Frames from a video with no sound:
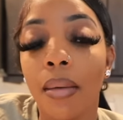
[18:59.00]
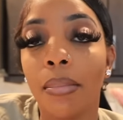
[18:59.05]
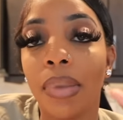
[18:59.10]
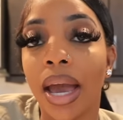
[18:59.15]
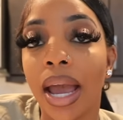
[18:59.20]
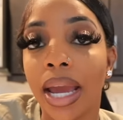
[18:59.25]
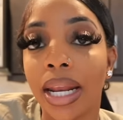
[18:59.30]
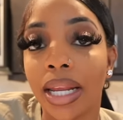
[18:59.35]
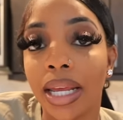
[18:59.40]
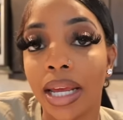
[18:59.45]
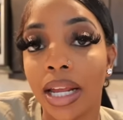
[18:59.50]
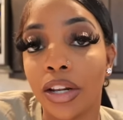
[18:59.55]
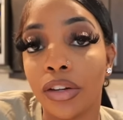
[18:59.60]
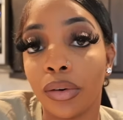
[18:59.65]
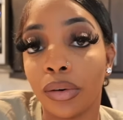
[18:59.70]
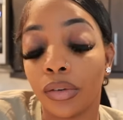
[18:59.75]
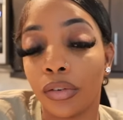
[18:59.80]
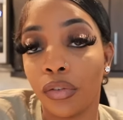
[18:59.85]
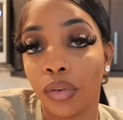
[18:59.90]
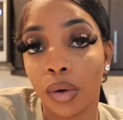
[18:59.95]
painting,
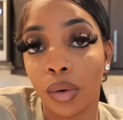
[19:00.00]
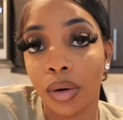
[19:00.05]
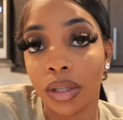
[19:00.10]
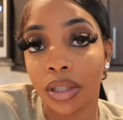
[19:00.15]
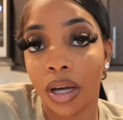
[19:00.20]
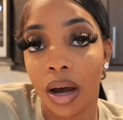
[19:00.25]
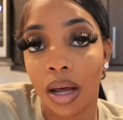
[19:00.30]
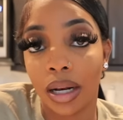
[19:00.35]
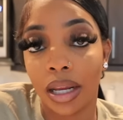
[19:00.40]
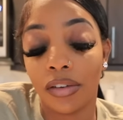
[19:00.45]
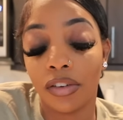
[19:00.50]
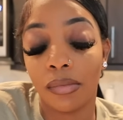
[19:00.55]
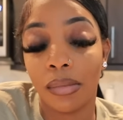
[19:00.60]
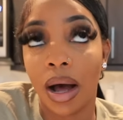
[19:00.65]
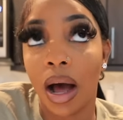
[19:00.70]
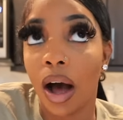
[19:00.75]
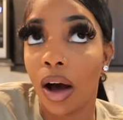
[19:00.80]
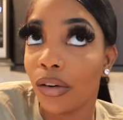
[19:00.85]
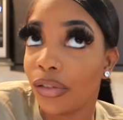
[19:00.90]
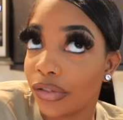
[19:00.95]
doing the floors and all that for
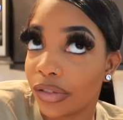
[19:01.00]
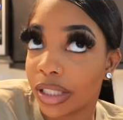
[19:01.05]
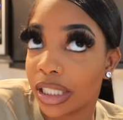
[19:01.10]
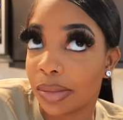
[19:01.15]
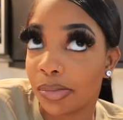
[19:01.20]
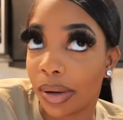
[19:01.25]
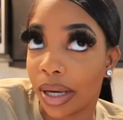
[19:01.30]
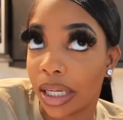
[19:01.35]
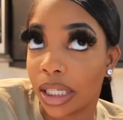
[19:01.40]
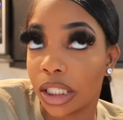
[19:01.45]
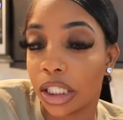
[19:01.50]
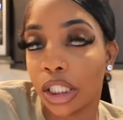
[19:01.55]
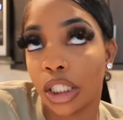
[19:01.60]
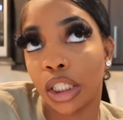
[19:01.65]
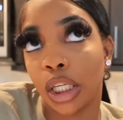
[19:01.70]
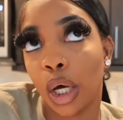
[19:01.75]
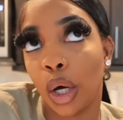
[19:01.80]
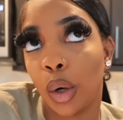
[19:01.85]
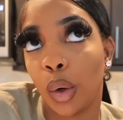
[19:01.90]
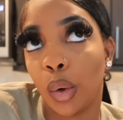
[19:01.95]
my office space.
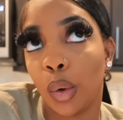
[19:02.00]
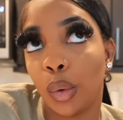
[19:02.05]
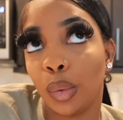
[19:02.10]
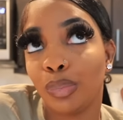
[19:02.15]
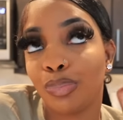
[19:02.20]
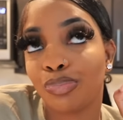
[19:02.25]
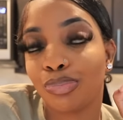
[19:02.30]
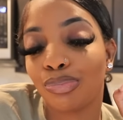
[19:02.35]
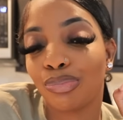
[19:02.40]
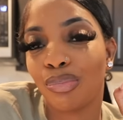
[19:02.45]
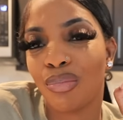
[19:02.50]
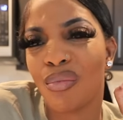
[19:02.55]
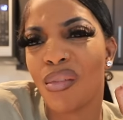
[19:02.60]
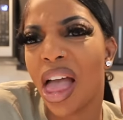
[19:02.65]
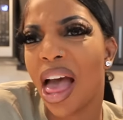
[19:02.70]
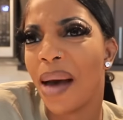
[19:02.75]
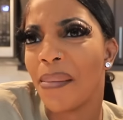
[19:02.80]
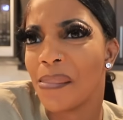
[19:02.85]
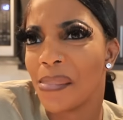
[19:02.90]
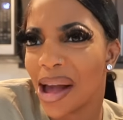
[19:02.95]
So
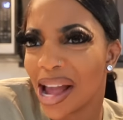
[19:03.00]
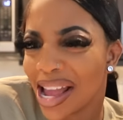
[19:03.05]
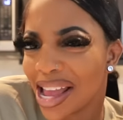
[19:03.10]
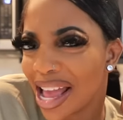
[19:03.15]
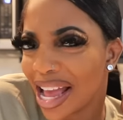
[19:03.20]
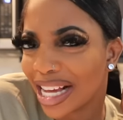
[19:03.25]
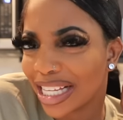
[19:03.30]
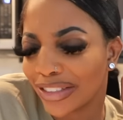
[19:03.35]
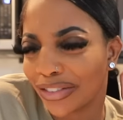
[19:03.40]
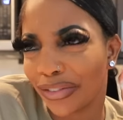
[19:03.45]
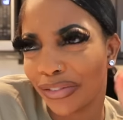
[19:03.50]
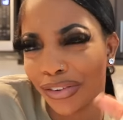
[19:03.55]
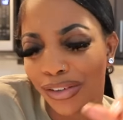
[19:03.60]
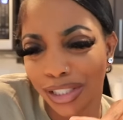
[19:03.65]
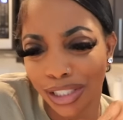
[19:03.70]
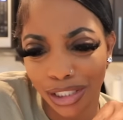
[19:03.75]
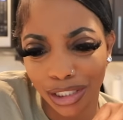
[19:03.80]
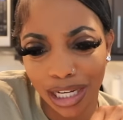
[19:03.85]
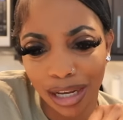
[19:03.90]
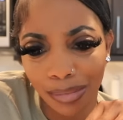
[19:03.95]
I might ask for
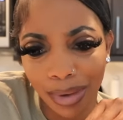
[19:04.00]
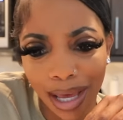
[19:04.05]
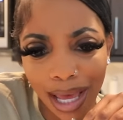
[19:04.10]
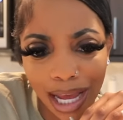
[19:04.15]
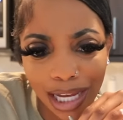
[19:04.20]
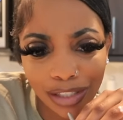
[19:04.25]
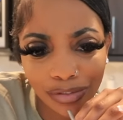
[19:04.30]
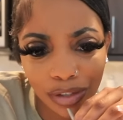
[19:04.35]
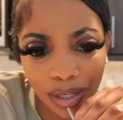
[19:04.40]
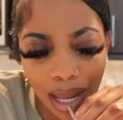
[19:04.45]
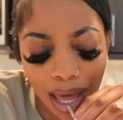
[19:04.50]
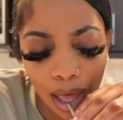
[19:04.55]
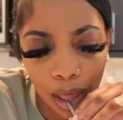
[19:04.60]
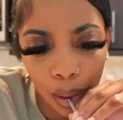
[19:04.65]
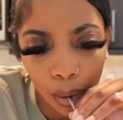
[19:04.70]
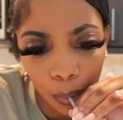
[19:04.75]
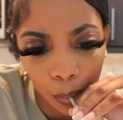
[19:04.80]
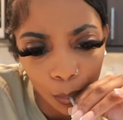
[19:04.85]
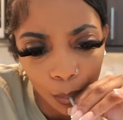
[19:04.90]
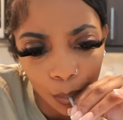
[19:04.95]
furniture. I might ask for like